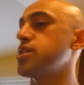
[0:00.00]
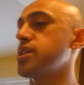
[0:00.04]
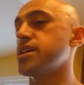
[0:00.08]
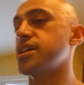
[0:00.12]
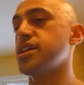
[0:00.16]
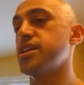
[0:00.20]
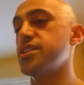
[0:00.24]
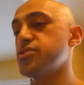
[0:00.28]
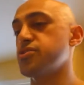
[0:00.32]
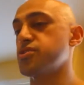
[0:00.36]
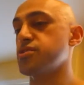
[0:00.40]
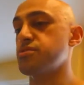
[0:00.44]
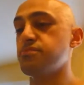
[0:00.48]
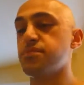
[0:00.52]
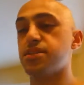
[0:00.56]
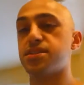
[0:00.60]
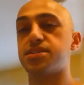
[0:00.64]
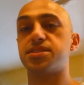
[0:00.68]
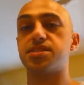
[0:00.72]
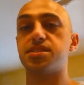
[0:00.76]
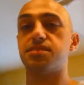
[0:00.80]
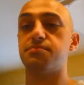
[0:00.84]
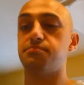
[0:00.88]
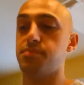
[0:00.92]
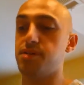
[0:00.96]
Again, you can
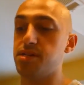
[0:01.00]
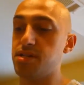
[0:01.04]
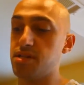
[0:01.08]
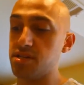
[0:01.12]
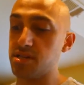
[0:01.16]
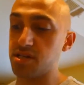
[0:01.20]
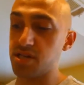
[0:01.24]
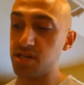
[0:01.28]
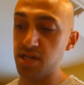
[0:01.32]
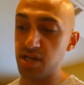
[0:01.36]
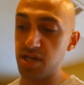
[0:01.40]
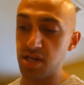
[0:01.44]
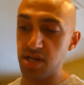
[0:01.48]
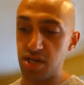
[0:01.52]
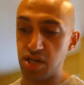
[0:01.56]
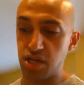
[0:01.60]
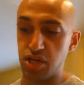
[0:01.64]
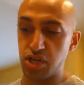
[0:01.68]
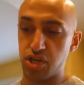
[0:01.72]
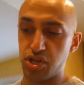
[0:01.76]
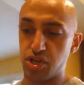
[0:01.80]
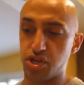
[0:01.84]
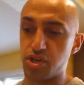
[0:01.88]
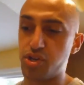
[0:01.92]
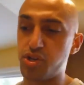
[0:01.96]
mix in milk,
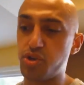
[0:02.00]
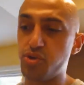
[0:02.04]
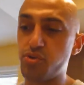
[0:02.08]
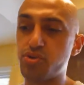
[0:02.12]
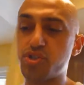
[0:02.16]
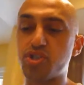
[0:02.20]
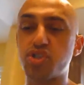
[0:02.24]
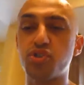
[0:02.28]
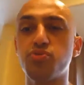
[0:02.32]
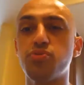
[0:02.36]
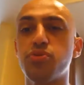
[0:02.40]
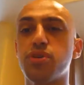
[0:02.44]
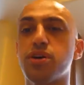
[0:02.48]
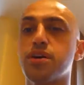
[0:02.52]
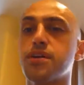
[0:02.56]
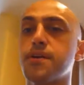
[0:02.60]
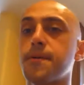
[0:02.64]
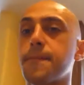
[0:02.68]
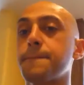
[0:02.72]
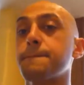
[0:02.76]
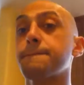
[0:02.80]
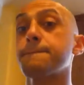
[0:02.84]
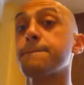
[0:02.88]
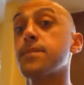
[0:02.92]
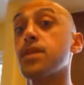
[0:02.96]
you can do what you
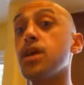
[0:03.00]
want.